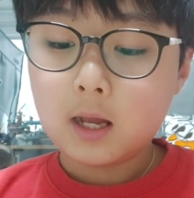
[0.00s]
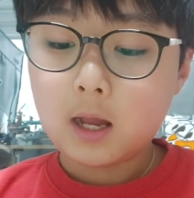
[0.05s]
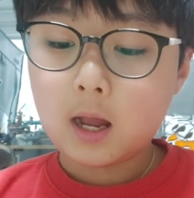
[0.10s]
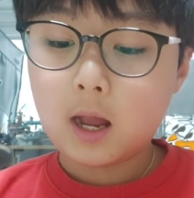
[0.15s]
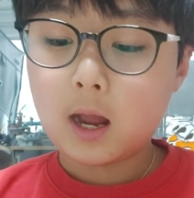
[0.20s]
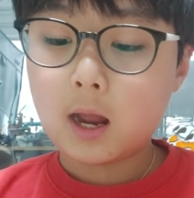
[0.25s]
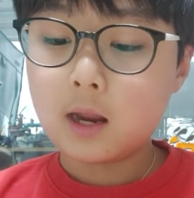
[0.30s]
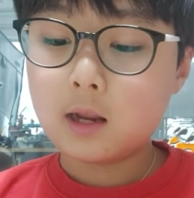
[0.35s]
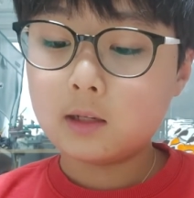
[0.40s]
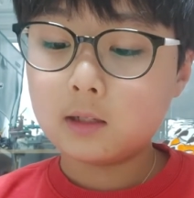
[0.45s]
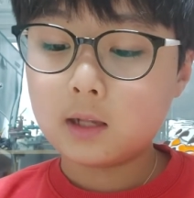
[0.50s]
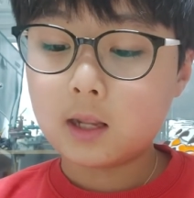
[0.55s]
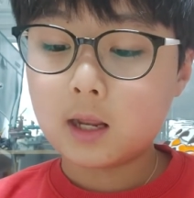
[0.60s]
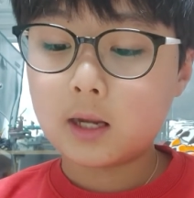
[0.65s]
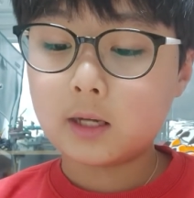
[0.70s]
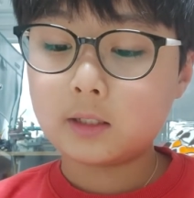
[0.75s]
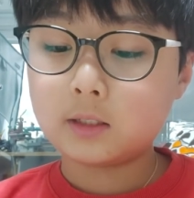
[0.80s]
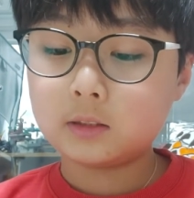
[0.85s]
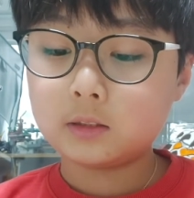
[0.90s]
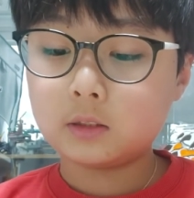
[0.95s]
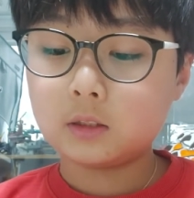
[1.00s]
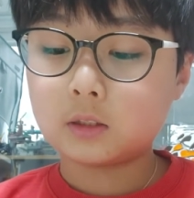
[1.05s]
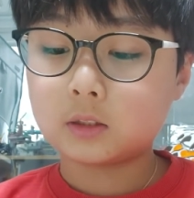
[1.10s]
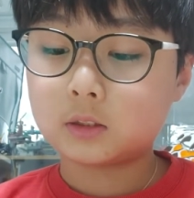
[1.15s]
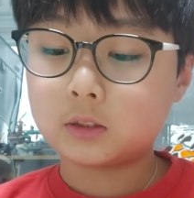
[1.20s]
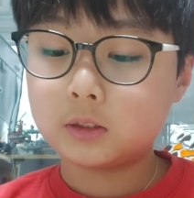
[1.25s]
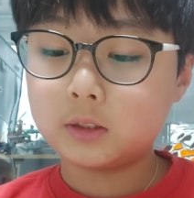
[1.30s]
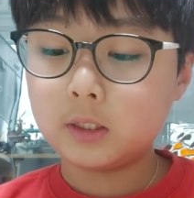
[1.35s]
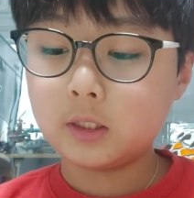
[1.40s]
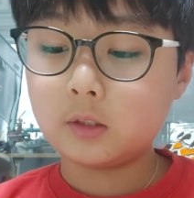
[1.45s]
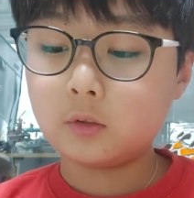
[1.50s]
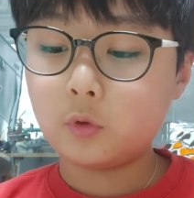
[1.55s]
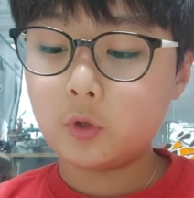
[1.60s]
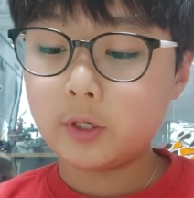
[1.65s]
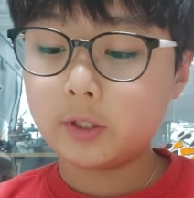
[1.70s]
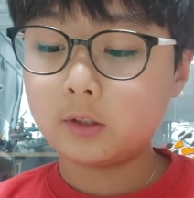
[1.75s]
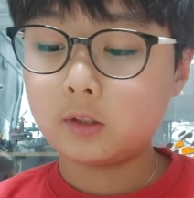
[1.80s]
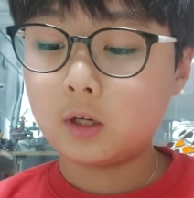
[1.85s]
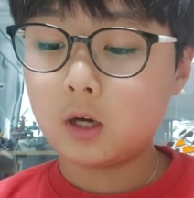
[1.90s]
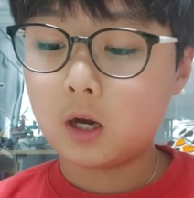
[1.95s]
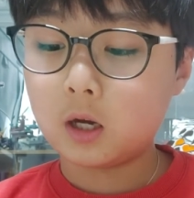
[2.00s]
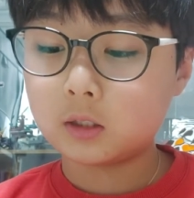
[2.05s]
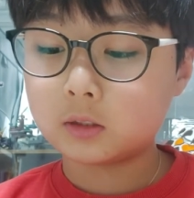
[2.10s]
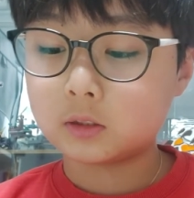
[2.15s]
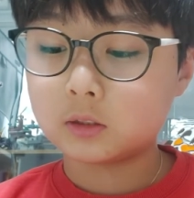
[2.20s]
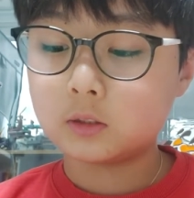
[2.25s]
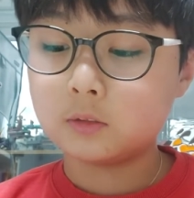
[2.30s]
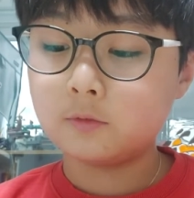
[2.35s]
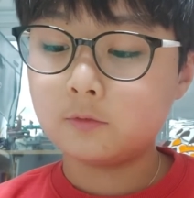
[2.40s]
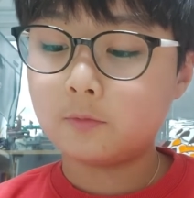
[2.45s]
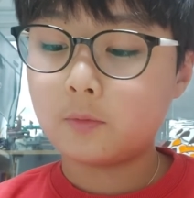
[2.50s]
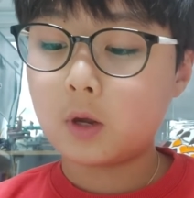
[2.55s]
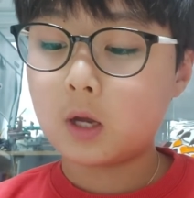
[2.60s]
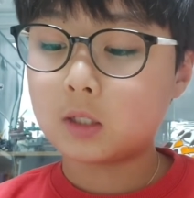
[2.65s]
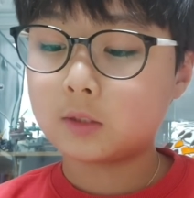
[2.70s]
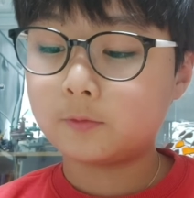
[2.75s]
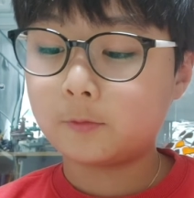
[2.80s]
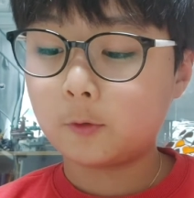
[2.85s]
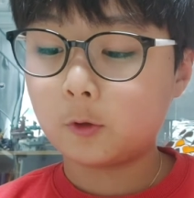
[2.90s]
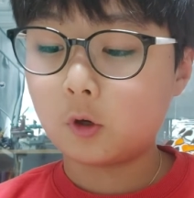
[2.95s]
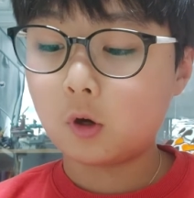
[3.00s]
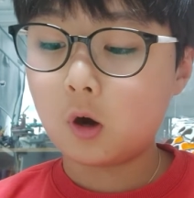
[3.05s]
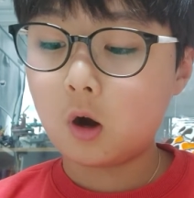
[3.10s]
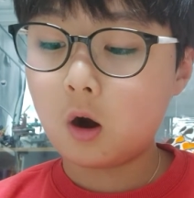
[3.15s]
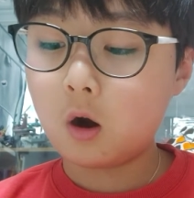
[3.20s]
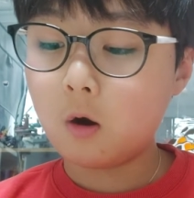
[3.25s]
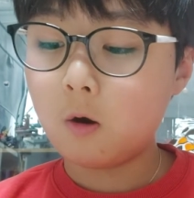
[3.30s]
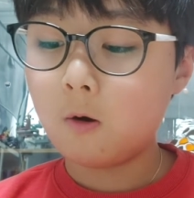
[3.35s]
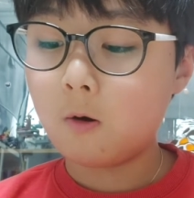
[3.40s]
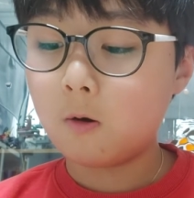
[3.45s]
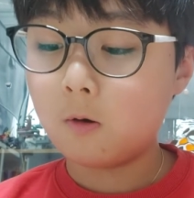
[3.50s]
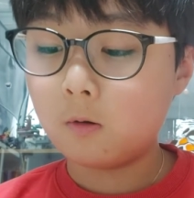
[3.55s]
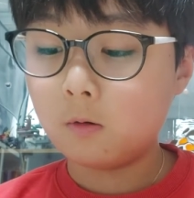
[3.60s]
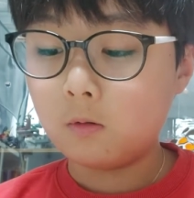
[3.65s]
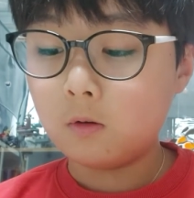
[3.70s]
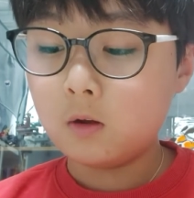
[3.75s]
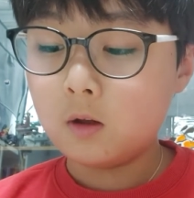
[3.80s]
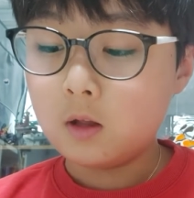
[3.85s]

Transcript: I liked the secret garden best for all.